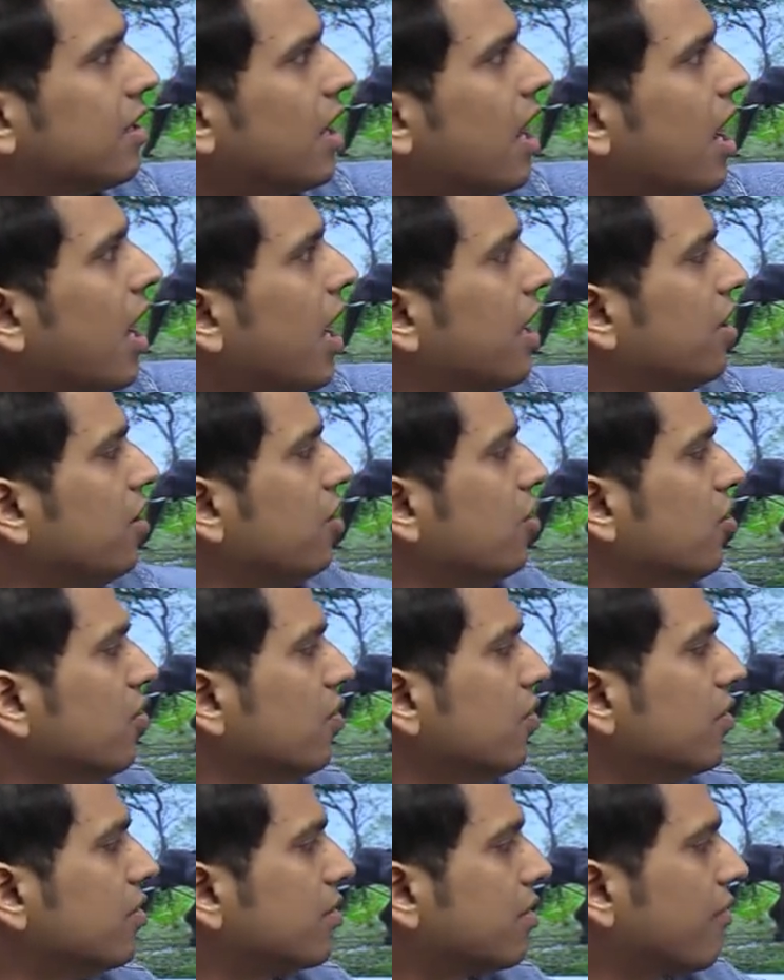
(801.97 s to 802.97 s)
a new,
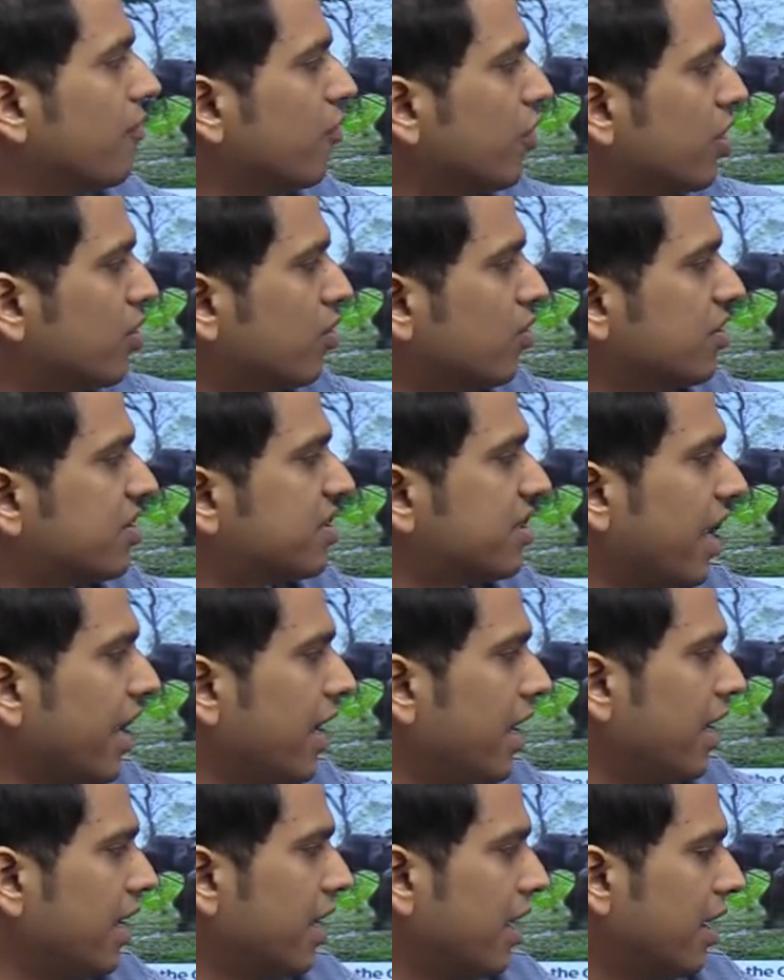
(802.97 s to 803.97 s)
we could say,
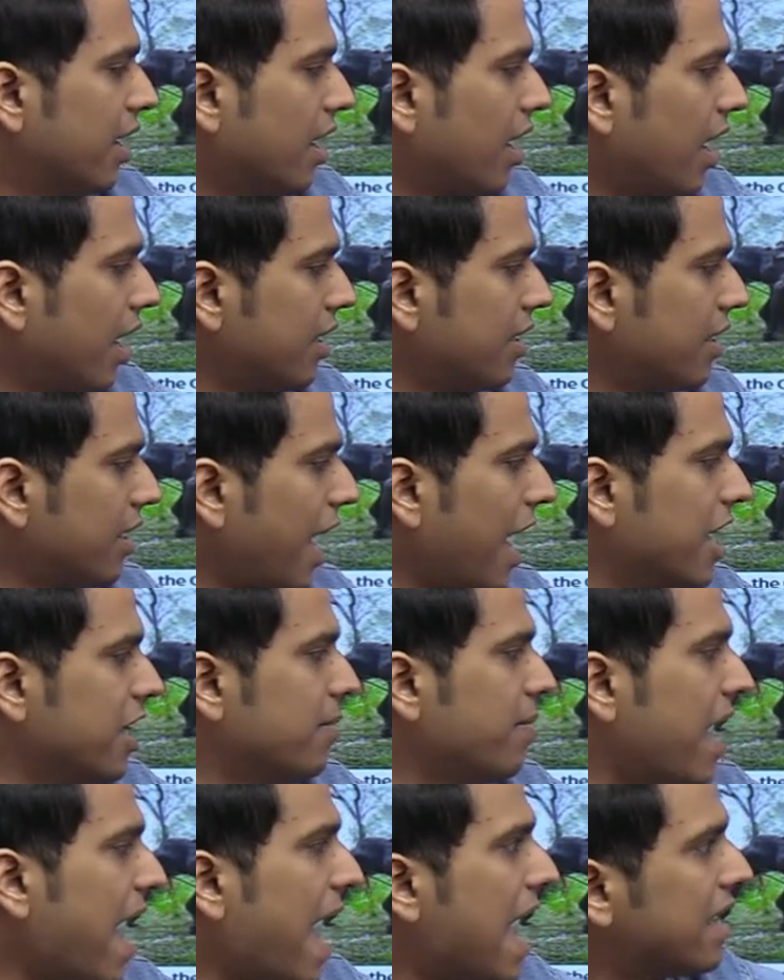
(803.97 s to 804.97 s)
a
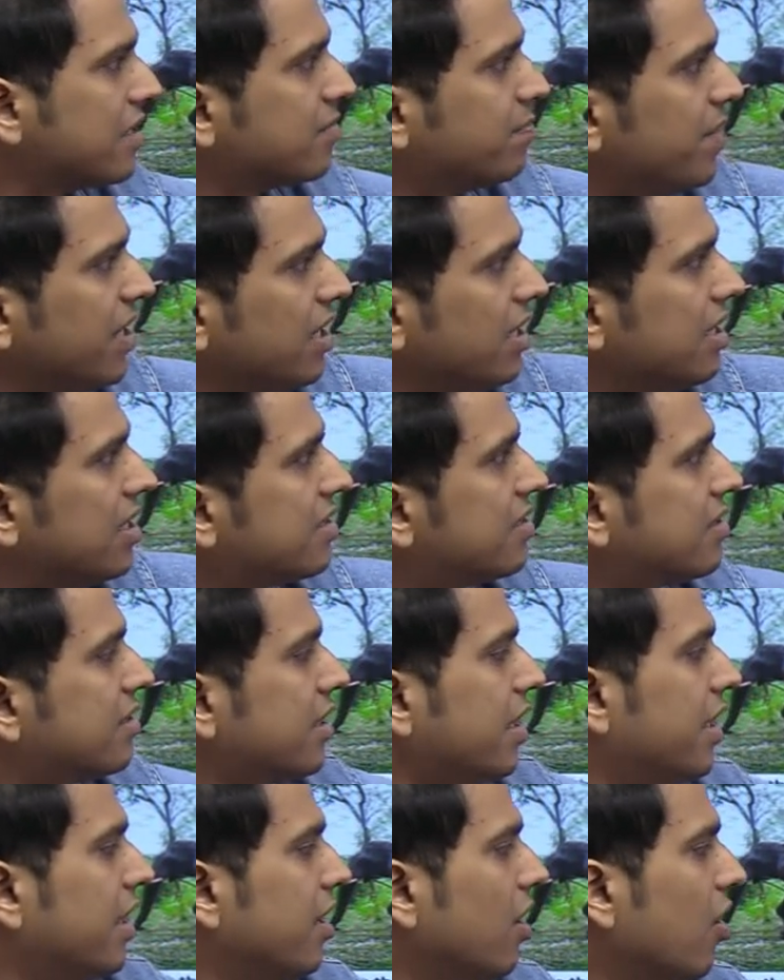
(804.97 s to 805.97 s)
tribe has been
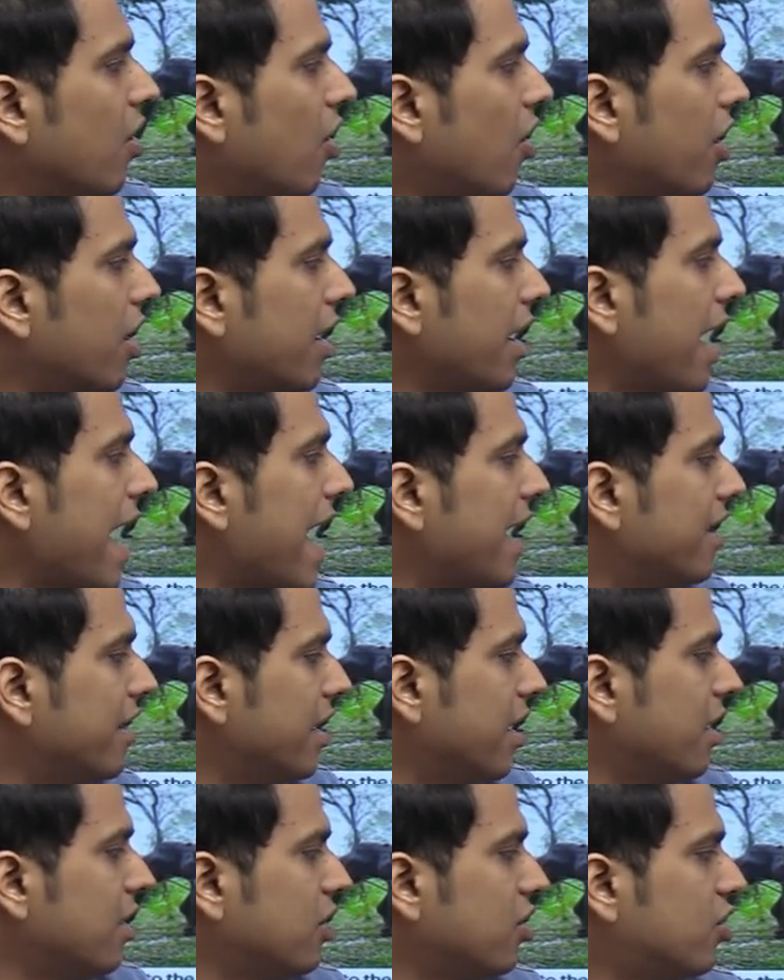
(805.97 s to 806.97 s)
listed or
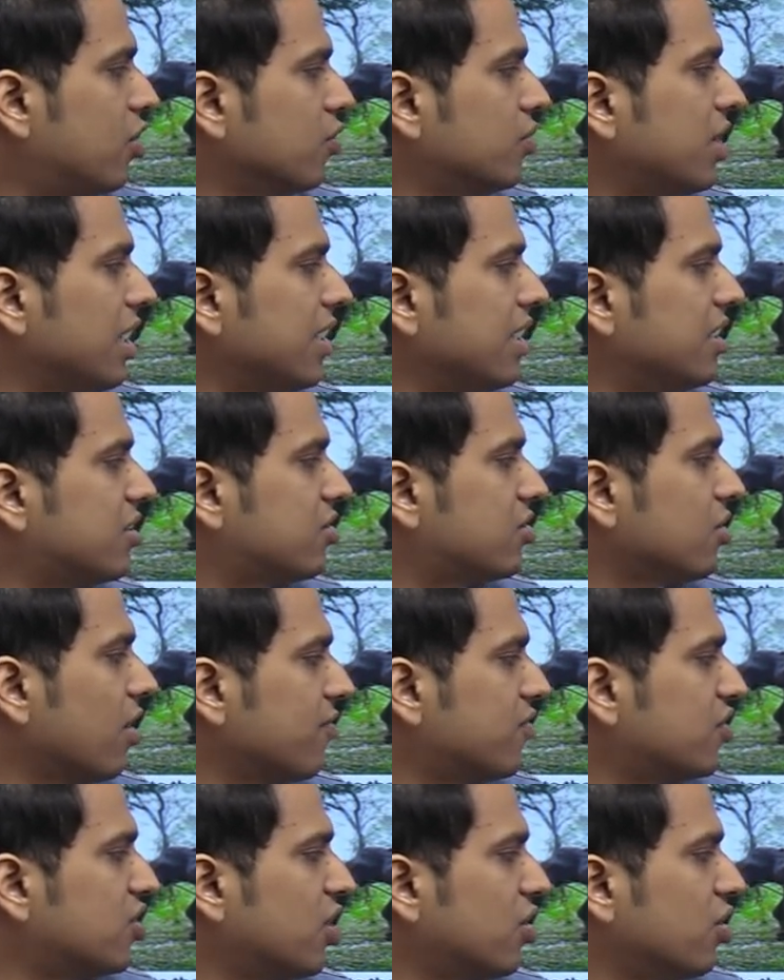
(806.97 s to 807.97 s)
added to the list
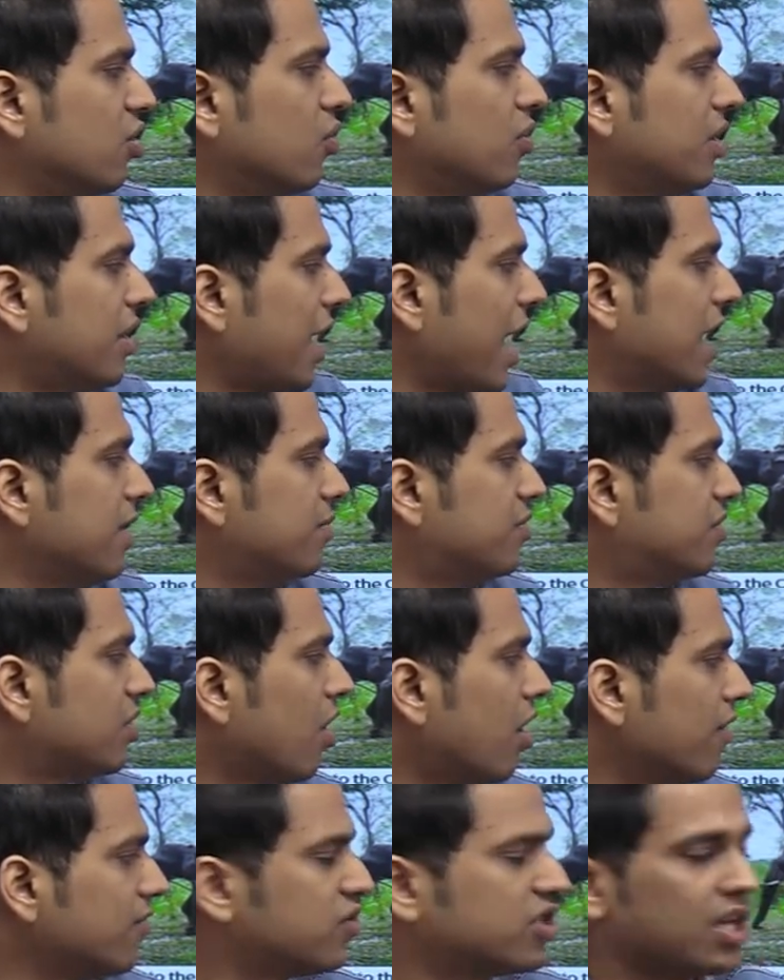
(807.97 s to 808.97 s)
of scheduled tribes
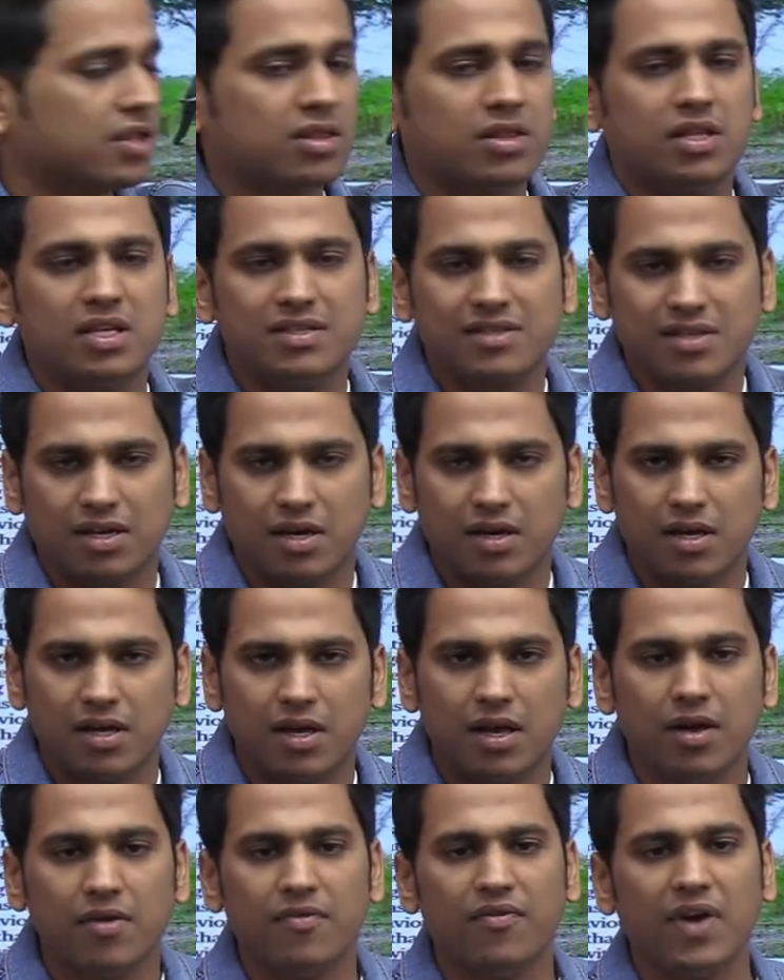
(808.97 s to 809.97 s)
of Chhattisgarh.
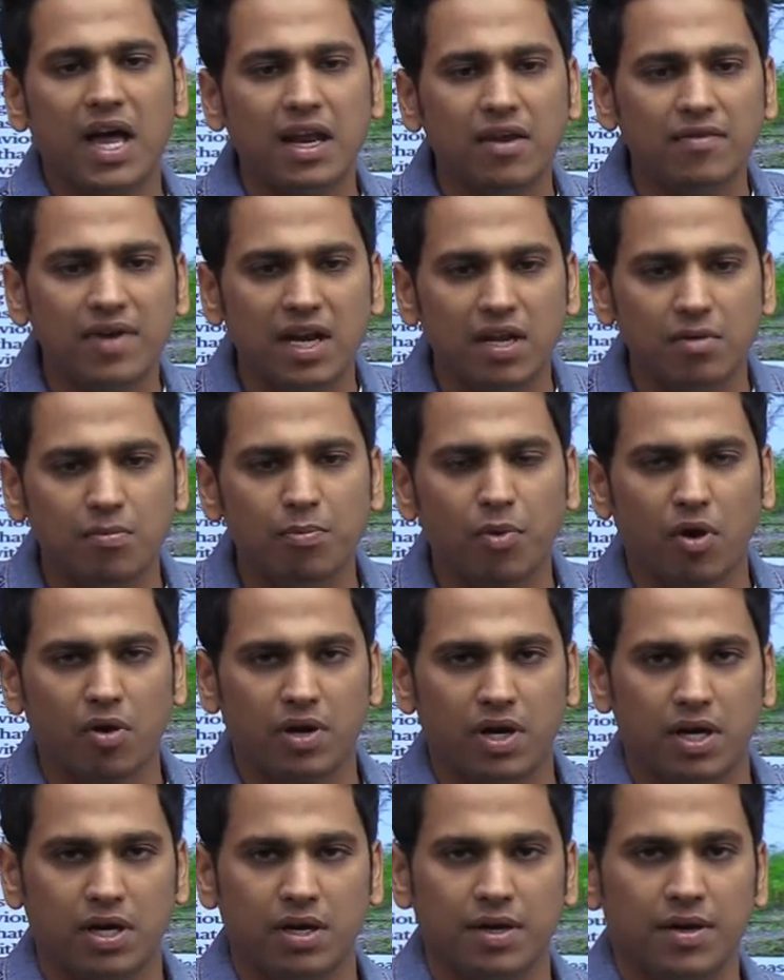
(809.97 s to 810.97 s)
Very, very
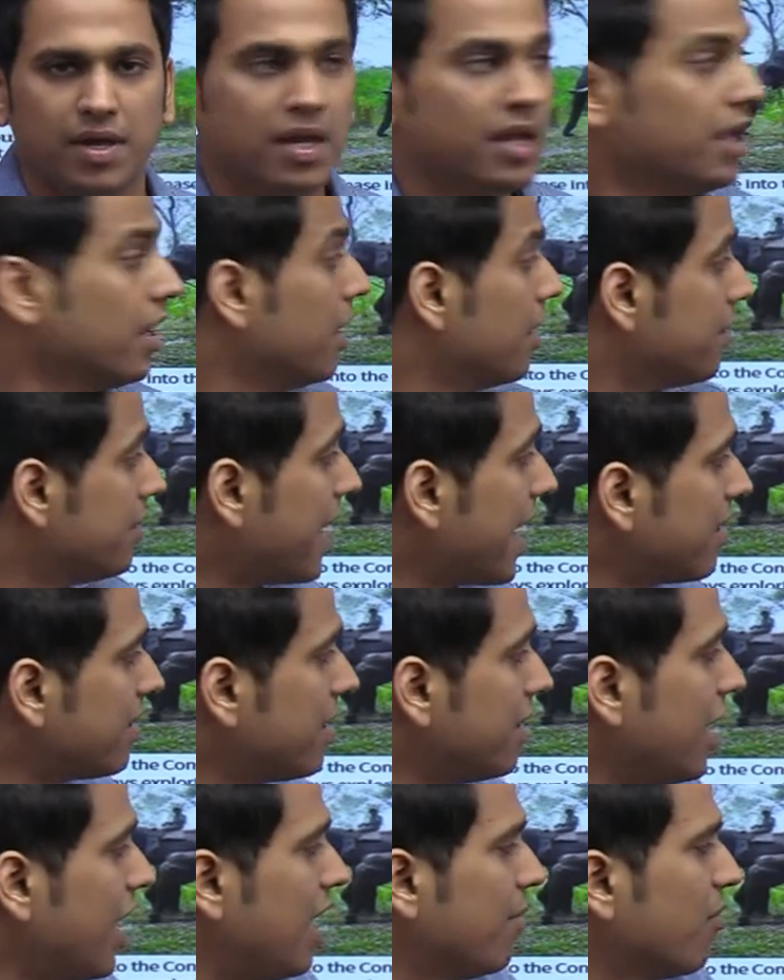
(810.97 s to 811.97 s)
important. That
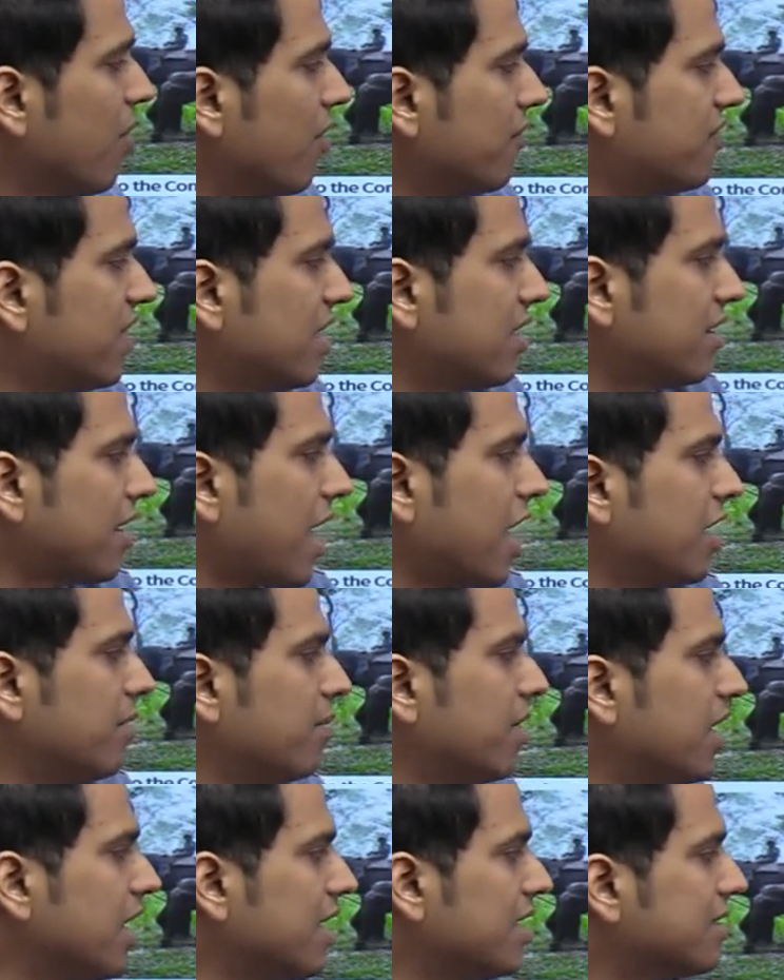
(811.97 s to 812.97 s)
name of the tribe
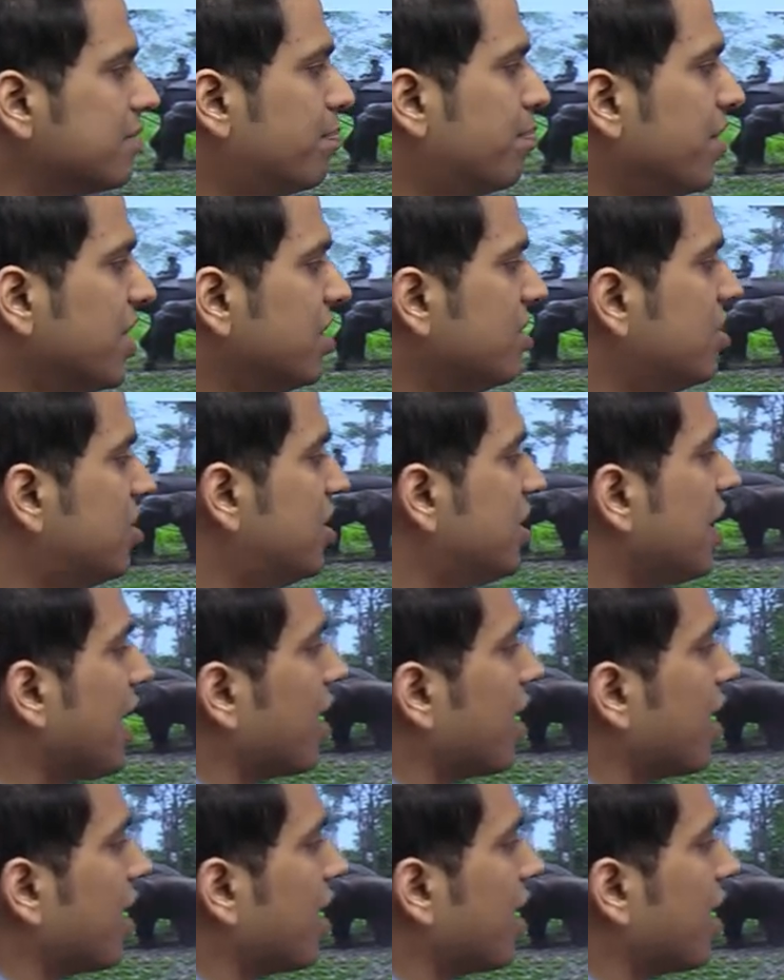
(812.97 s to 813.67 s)
is Bhinjia